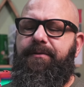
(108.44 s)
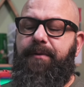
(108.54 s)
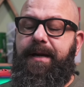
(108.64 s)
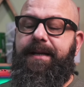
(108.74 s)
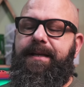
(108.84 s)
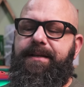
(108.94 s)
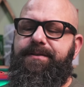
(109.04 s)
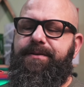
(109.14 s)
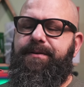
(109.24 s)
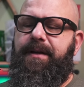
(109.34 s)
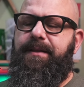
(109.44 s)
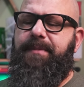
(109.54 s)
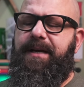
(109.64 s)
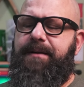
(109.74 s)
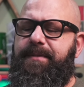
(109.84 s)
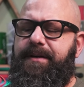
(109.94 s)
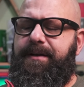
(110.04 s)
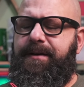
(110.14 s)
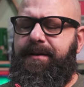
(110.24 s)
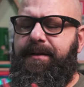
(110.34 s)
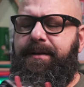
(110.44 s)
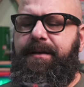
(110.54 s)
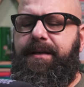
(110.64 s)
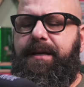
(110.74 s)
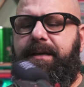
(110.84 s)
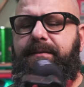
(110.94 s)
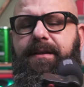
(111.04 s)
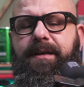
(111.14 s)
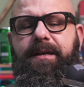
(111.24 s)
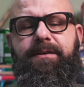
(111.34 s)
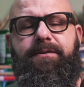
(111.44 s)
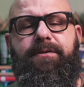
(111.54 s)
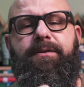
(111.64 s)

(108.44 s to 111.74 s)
threaded insert on the bottom there, and then your